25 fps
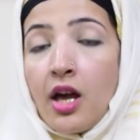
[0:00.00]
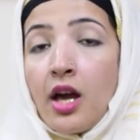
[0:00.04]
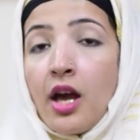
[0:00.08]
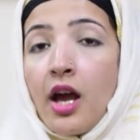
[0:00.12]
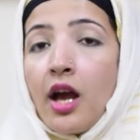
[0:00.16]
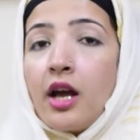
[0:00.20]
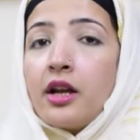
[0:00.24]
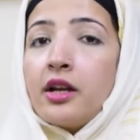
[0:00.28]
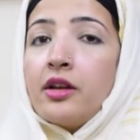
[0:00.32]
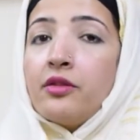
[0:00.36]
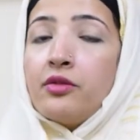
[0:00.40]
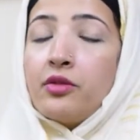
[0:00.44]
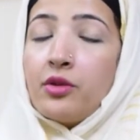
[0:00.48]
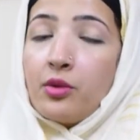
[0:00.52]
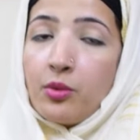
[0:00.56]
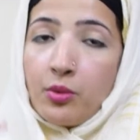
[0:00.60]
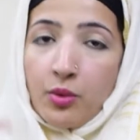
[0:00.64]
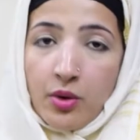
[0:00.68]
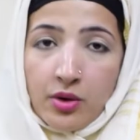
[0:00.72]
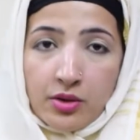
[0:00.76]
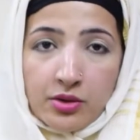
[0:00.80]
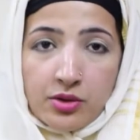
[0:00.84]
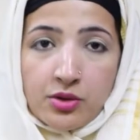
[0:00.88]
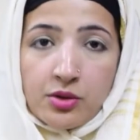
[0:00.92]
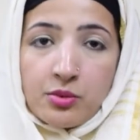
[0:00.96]
And if you
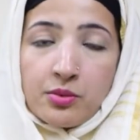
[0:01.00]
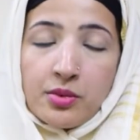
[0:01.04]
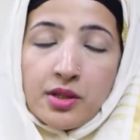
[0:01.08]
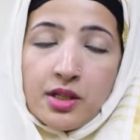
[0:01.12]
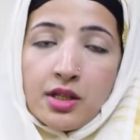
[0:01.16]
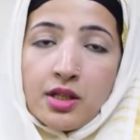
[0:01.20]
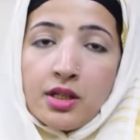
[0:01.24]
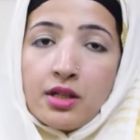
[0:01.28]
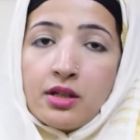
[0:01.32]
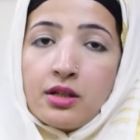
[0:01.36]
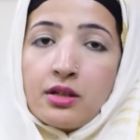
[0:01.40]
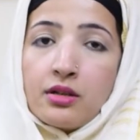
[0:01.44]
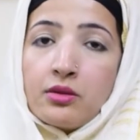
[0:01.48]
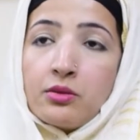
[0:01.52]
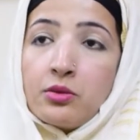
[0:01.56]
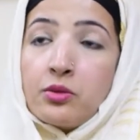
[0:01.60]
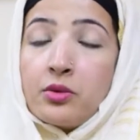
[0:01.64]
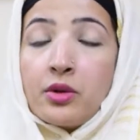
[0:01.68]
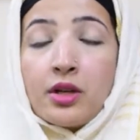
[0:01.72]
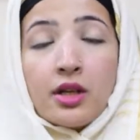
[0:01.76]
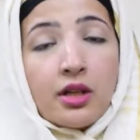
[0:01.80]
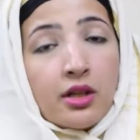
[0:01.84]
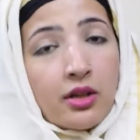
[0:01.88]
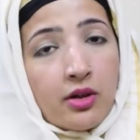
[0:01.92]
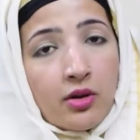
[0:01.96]
want to be
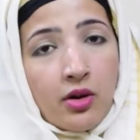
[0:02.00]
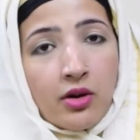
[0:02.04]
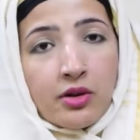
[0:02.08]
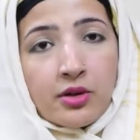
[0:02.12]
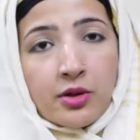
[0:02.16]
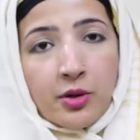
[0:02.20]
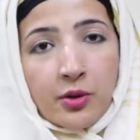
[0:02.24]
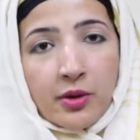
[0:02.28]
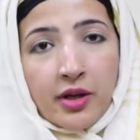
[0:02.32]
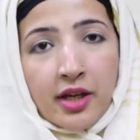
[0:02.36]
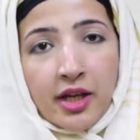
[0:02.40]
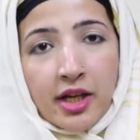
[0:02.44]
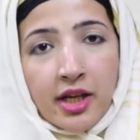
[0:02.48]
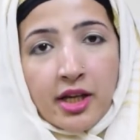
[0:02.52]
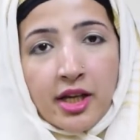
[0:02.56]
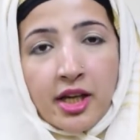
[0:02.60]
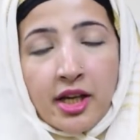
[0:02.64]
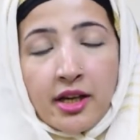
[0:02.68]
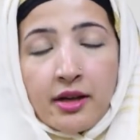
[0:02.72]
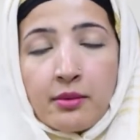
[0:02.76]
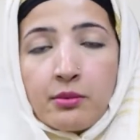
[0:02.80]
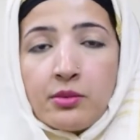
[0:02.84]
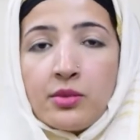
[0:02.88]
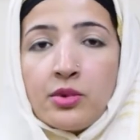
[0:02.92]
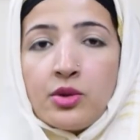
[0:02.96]
really on your A
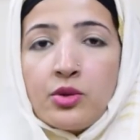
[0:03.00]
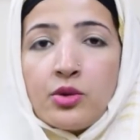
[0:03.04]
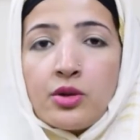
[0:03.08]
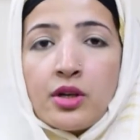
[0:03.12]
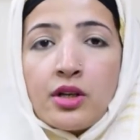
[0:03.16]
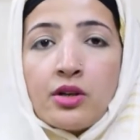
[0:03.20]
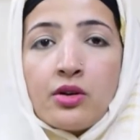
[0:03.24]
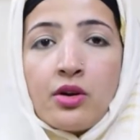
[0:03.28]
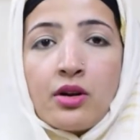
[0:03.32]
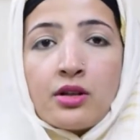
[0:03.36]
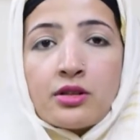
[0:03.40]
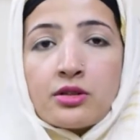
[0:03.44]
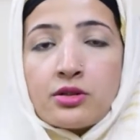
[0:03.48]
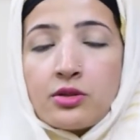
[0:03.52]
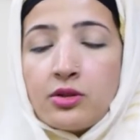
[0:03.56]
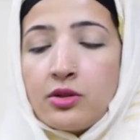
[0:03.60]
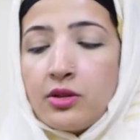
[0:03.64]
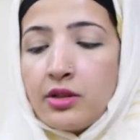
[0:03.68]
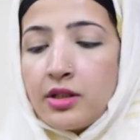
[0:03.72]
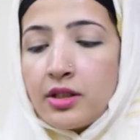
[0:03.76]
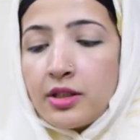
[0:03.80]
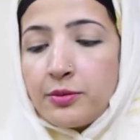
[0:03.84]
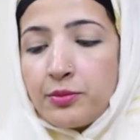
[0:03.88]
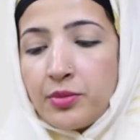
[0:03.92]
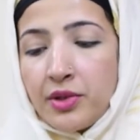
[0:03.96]
game, you can
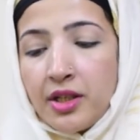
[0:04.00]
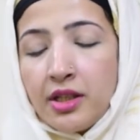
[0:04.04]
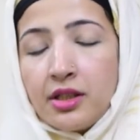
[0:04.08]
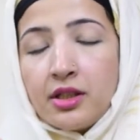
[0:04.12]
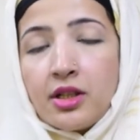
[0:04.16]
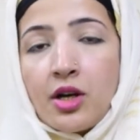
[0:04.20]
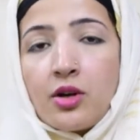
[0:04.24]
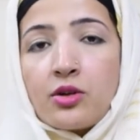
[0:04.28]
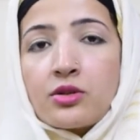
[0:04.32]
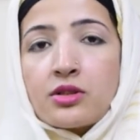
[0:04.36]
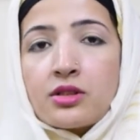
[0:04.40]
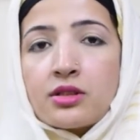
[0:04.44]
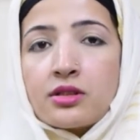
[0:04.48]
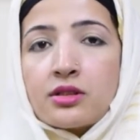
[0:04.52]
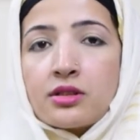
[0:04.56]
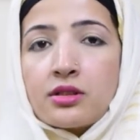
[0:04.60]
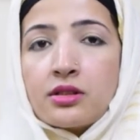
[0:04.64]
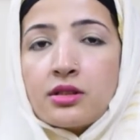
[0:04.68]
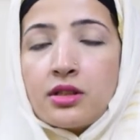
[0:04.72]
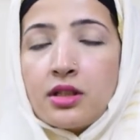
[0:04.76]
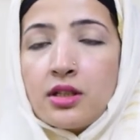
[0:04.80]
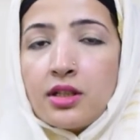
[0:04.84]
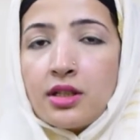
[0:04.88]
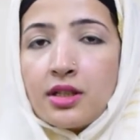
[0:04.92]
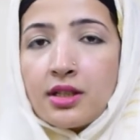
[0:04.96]
also print out
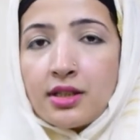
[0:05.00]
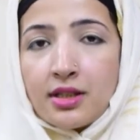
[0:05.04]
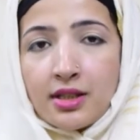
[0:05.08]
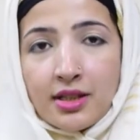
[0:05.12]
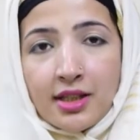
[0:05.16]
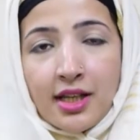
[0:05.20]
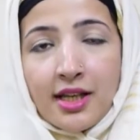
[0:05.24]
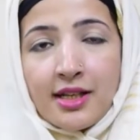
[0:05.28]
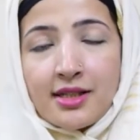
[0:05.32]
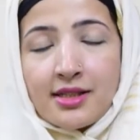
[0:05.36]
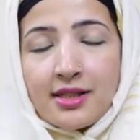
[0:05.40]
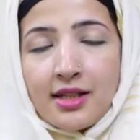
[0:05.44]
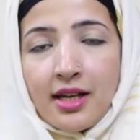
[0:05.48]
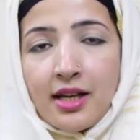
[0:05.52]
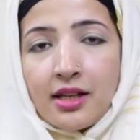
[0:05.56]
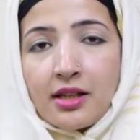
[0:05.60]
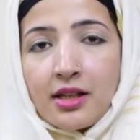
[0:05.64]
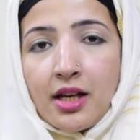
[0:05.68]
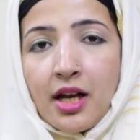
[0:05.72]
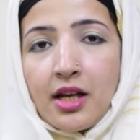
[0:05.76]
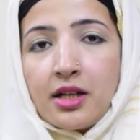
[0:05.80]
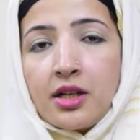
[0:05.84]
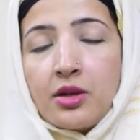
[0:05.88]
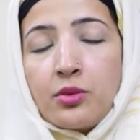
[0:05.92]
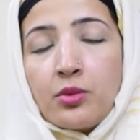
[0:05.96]
things like
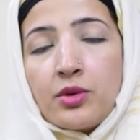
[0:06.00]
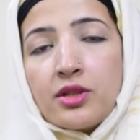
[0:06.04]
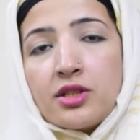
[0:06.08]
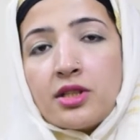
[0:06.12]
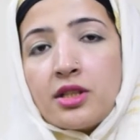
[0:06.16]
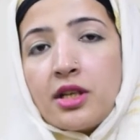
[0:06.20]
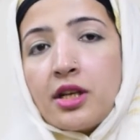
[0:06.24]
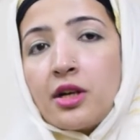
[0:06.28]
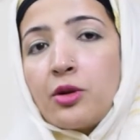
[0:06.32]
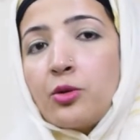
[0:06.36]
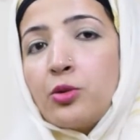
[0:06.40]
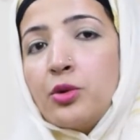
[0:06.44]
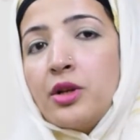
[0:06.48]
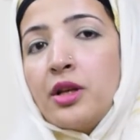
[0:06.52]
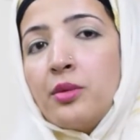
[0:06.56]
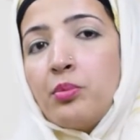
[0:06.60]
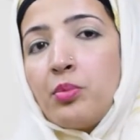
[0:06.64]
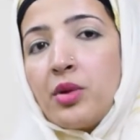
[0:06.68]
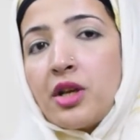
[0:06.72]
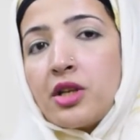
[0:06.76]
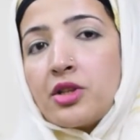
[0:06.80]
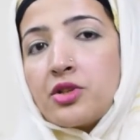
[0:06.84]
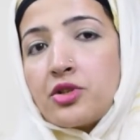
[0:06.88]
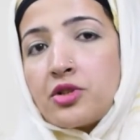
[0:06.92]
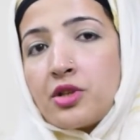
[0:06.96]
that in which there are only
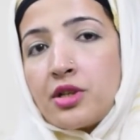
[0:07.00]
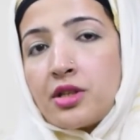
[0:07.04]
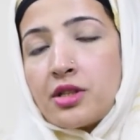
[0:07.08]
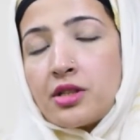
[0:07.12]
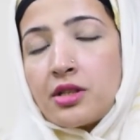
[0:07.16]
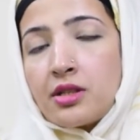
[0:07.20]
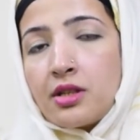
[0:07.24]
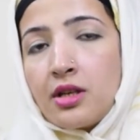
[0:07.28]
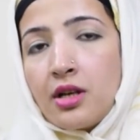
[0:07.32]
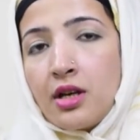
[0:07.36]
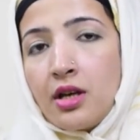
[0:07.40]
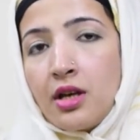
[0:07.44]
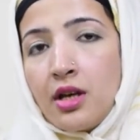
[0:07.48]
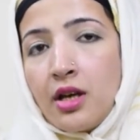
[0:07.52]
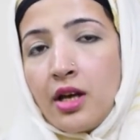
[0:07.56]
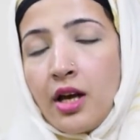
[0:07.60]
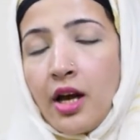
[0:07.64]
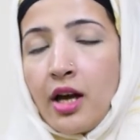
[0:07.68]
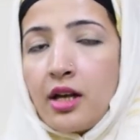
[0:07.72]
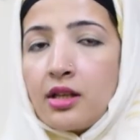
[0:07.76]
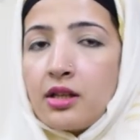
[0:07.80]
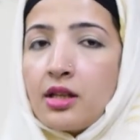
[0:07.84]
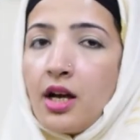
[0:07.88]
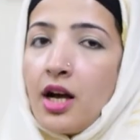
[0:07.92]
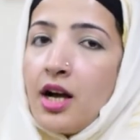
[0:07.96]
pictures
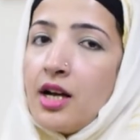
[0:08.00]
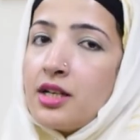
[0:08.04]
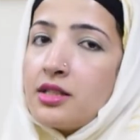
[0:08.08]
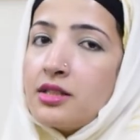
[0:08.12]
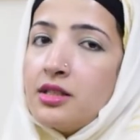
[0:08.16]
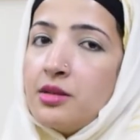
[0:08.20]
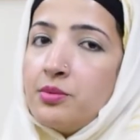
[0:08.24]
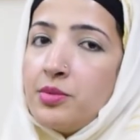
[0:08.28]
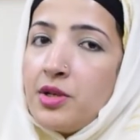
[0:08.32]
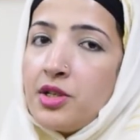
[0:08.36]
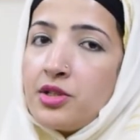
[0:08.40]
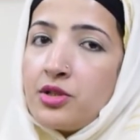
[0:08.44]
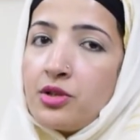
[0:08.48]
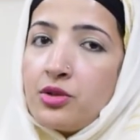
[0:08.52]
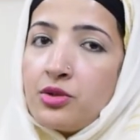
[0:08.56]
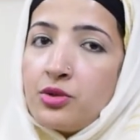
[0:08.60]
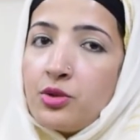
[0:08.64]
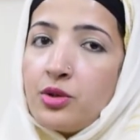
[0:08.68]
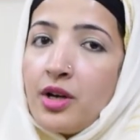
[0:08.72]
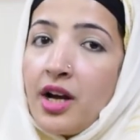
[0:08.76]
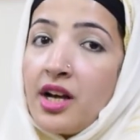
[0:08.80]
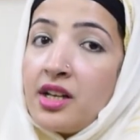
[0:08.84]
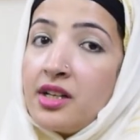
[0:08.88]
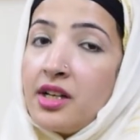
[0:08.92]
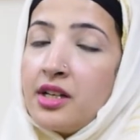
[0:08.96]
and ask the patient
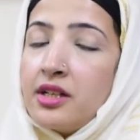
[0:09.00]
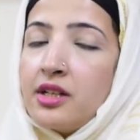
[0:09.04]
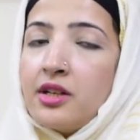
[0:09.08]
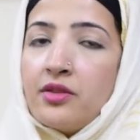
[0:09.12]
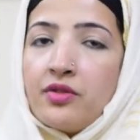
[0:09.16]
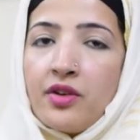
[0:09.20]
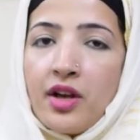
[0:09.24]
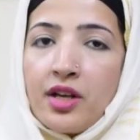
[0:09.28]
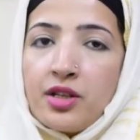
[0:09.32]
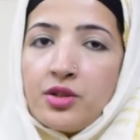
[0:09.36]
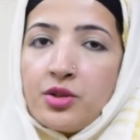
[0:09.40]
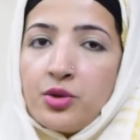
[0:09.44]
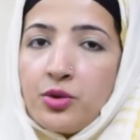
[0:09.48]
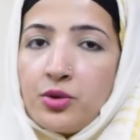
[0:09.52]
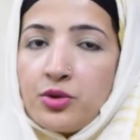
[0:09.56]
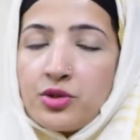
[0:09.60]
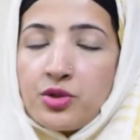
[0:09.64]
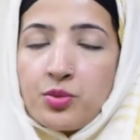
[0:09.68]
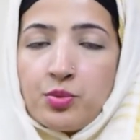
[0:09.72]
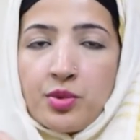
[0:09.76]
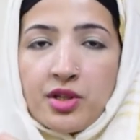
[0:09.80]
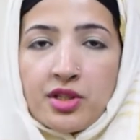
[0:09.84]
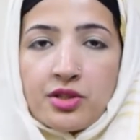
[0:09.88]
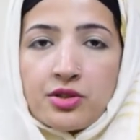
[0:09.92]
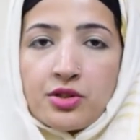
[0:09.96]
to identify
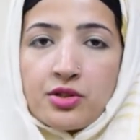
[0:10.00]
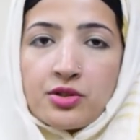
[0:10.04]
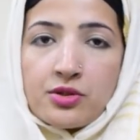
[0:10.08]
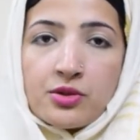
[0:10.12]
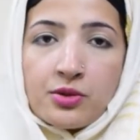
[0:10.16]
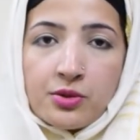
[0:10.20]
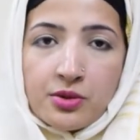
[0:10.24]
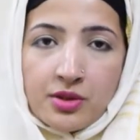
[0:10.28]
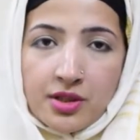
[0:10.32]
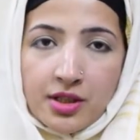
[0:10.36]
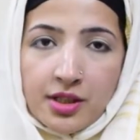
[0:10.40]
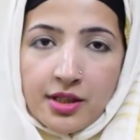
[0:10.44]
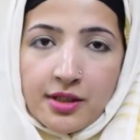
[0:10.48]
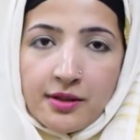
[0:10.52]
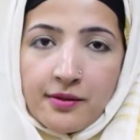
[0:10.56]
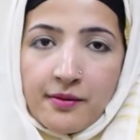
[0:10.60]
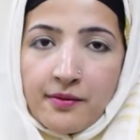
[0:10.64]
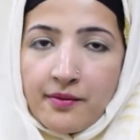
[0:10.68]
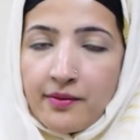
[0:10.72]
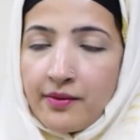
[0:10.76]
those pictures only.